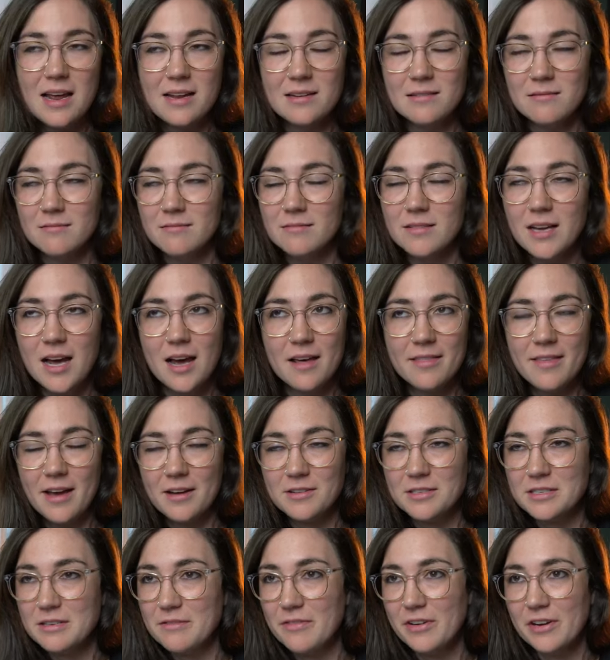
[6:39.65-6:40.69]
and
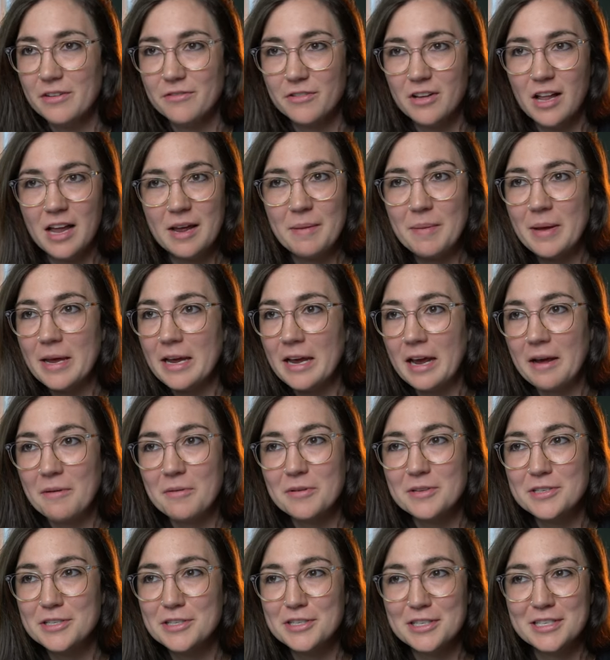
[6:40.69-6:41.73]
1,000 feet of climbing, I
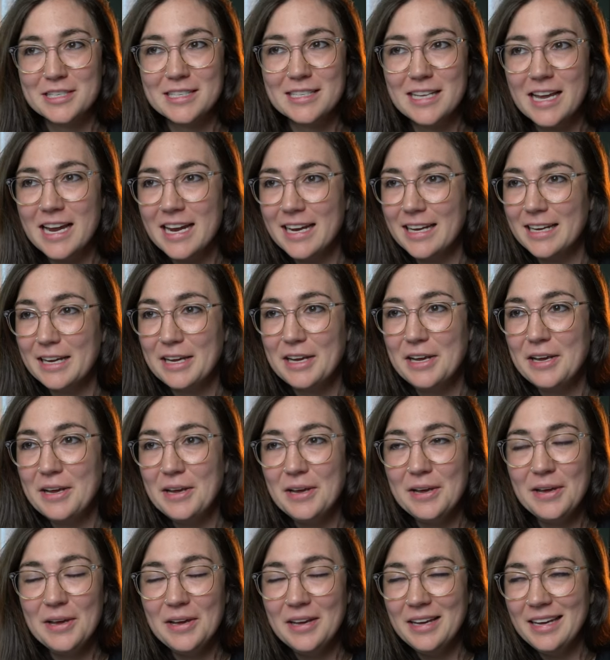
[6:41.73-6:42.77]
was just like,
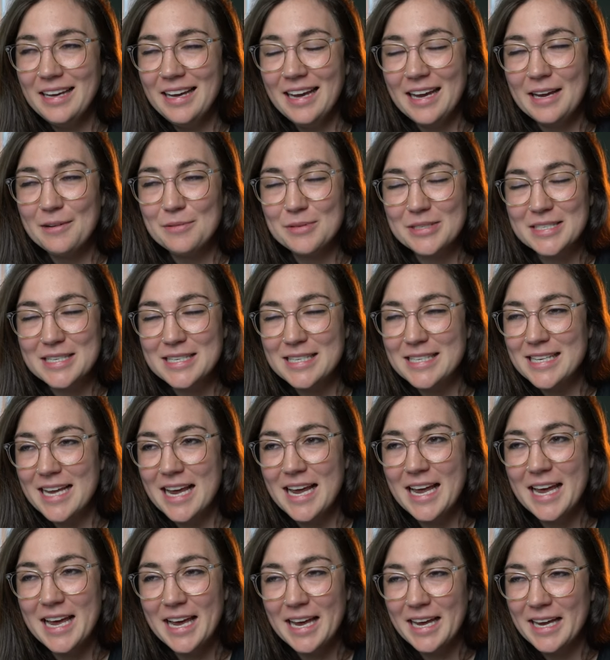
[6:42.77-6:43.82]
it was
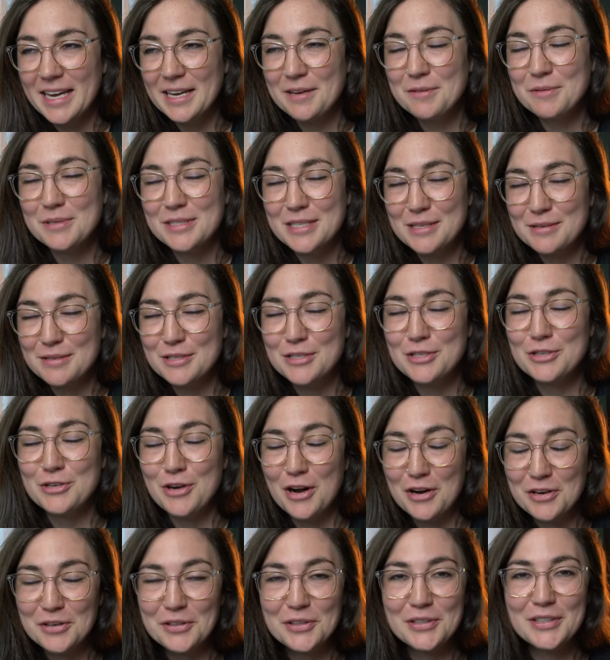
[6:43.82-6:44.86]
a
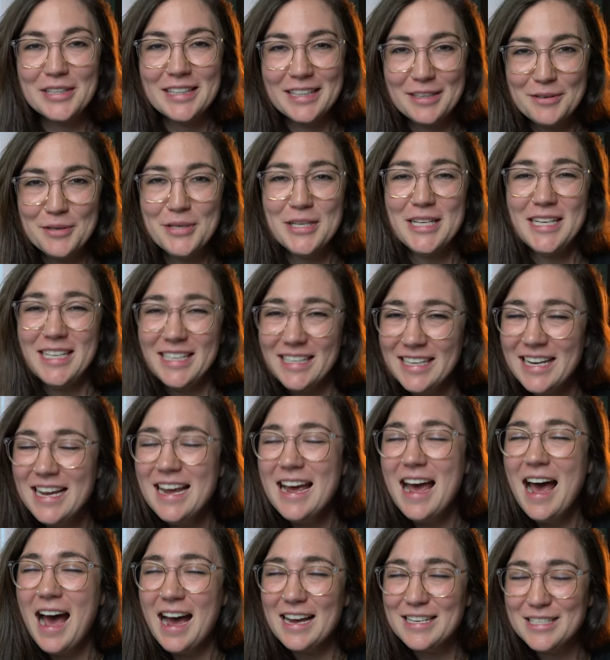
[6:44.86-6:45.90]
struggle.
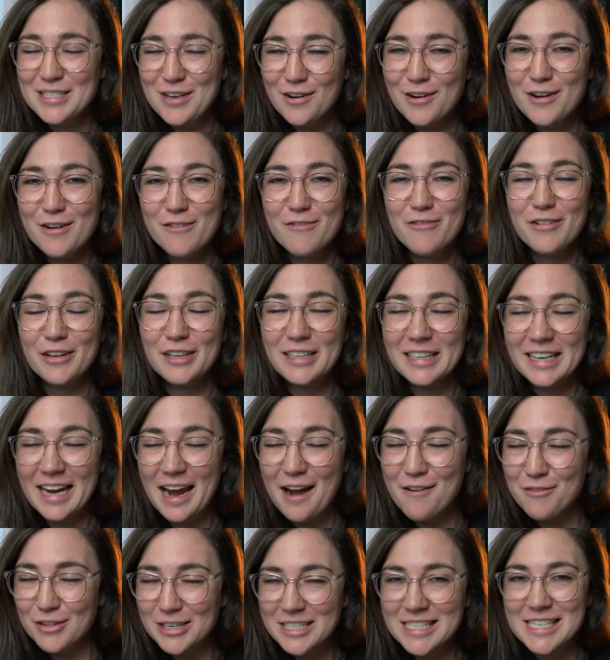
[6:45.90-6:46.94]
I started feeling
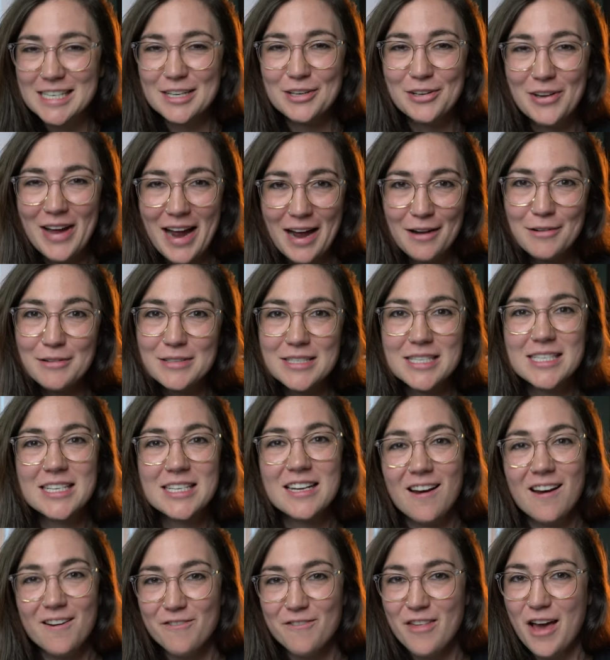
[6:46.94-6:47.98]
every single ounce
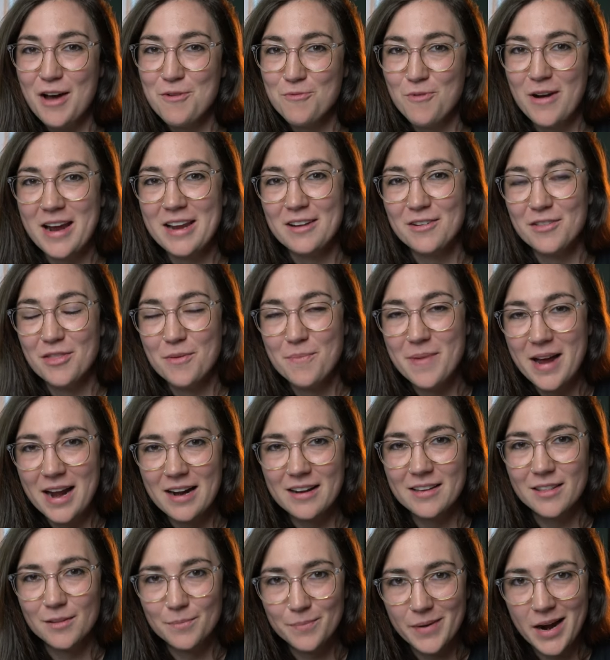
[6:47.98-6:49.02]
of that weight on the
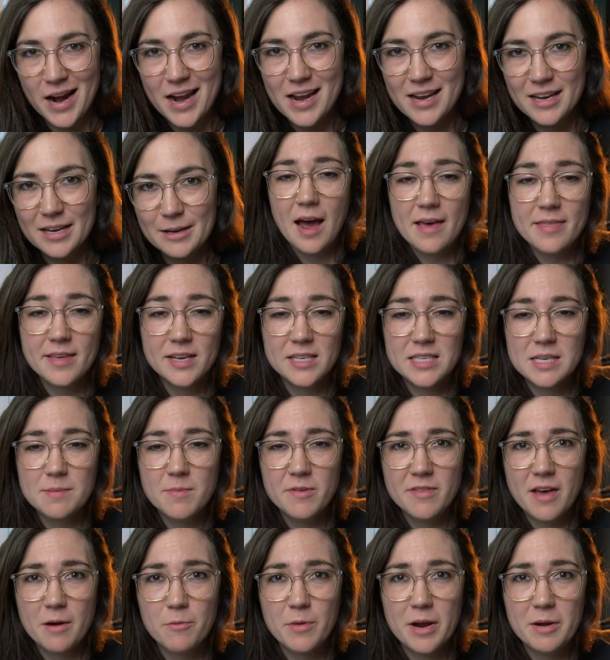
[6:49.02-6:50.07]
back of the bike. I think some
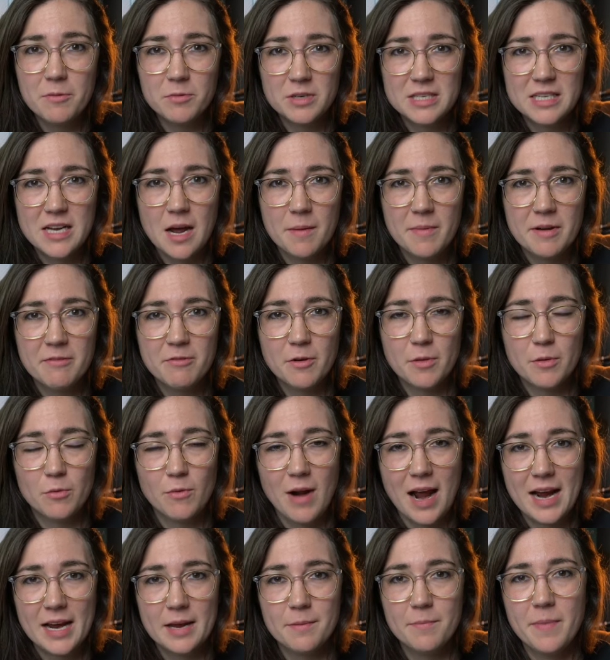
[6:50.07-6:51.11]
of that weight was coming from the
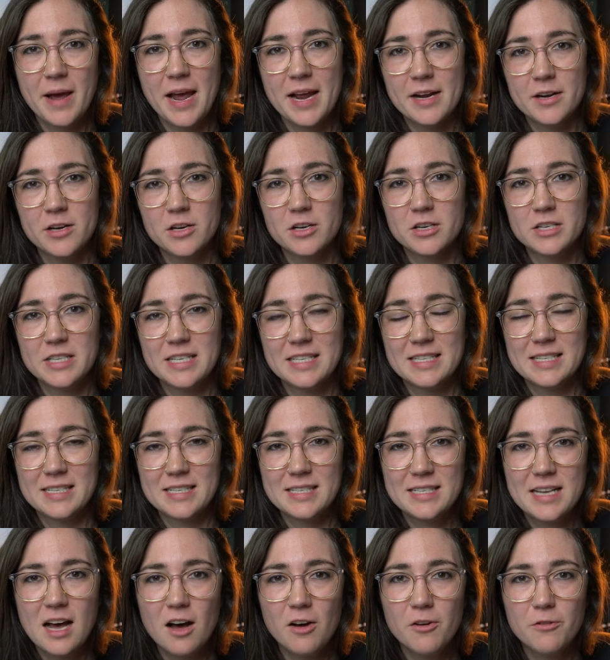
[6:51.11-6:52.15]
rack and panniers
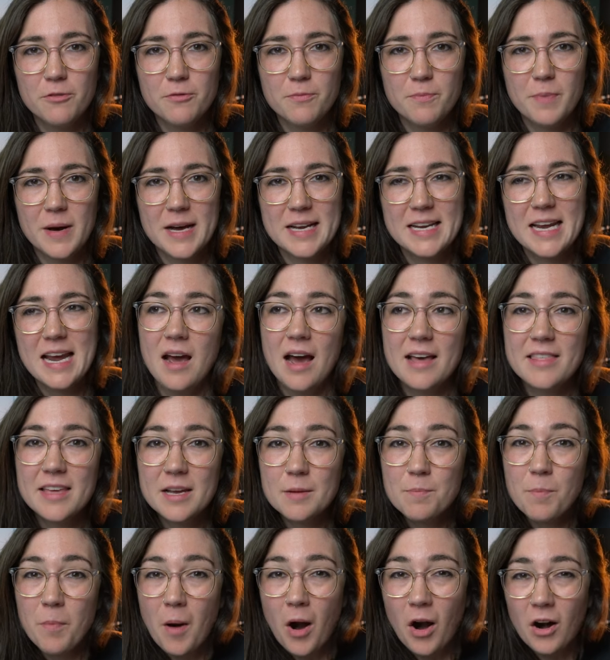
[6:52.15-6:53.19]
itself, but I
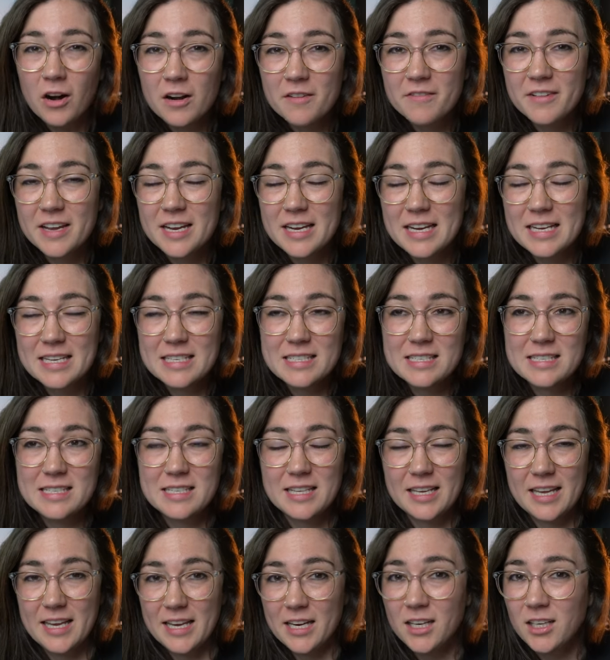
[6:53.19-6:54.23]
think part of it is
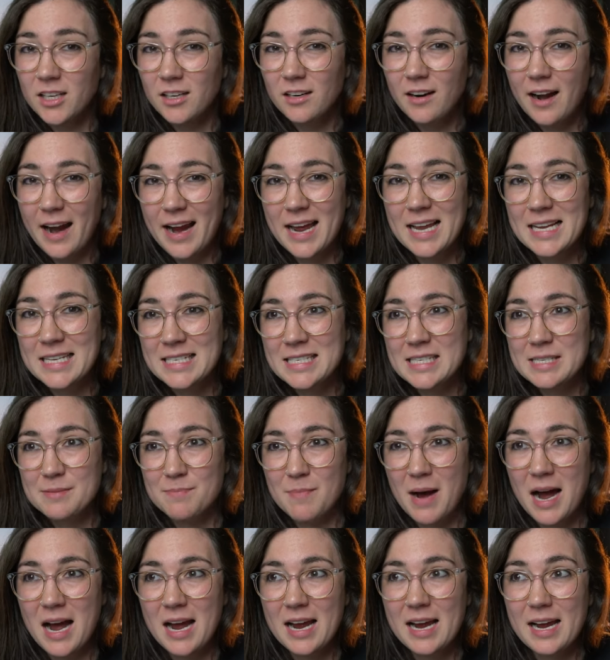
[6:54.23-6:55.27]
the gear and
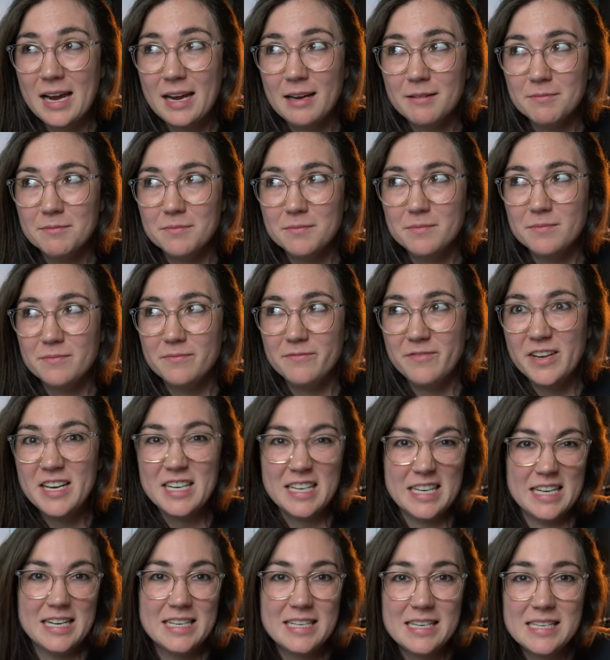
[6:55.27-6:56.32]
my
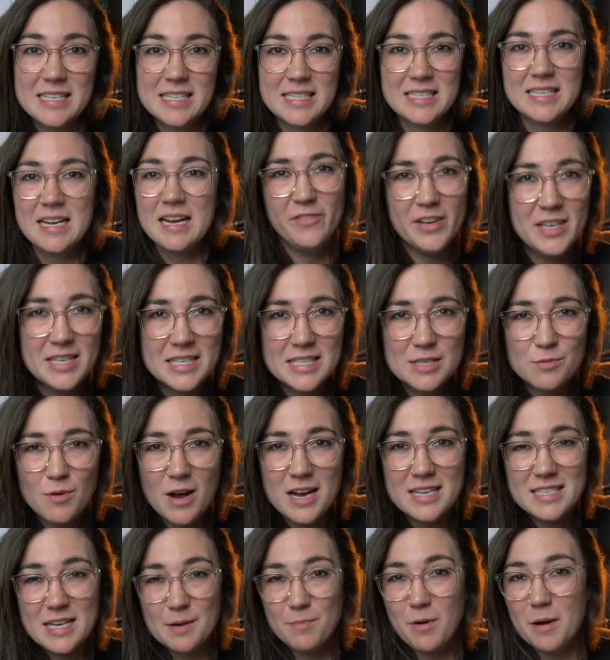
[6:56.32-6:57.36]
fitness. Fitness
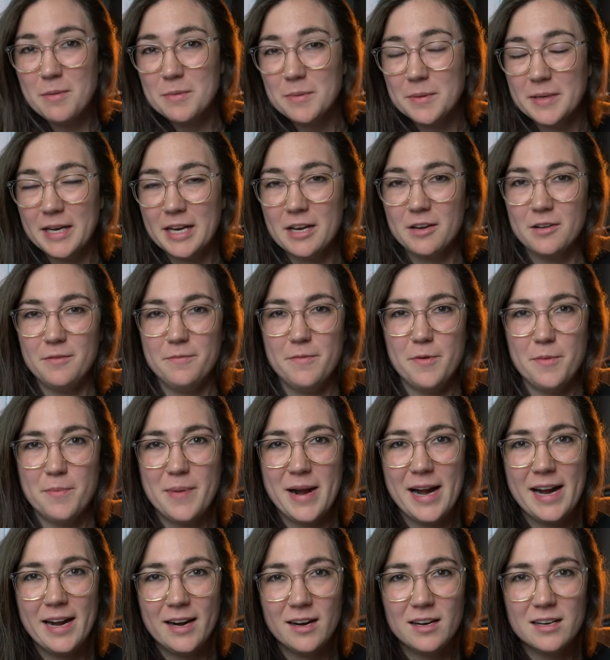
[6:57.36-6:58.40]
wise, I probably could have
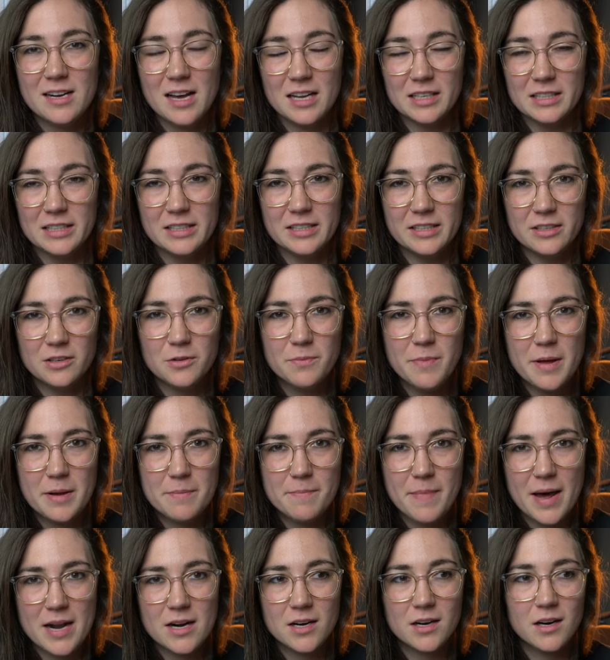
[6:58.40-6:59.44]
prepared a little
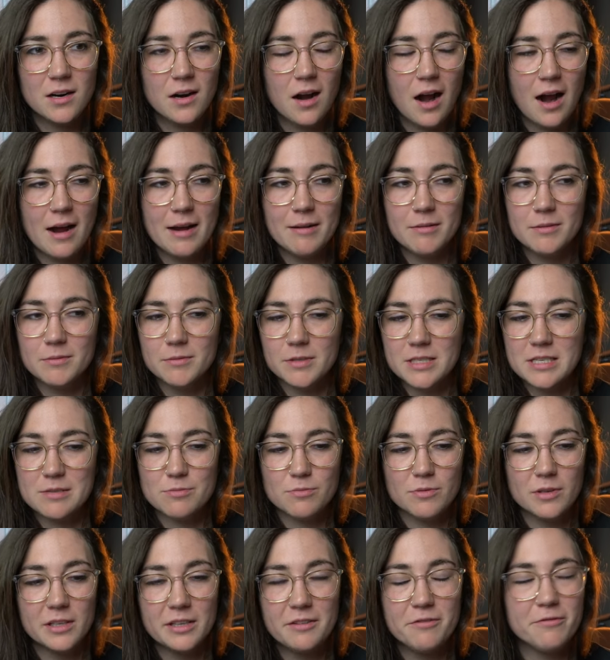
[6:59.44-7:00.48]
bit better. I was
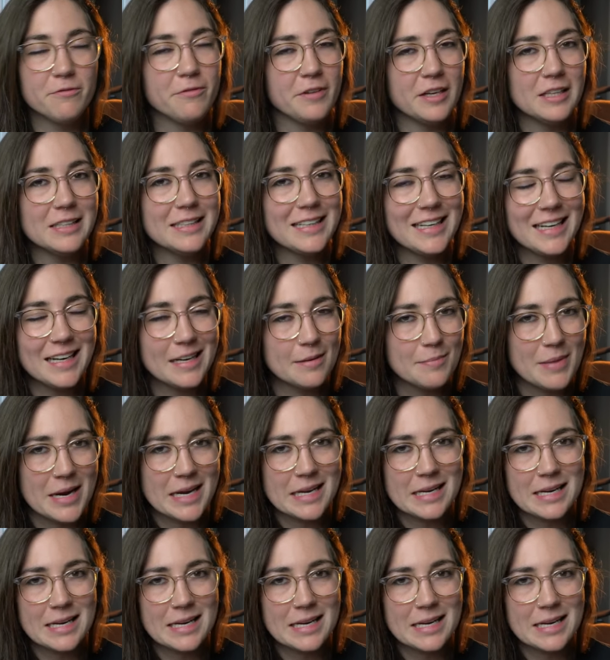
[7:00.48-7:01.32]
really feeling it in my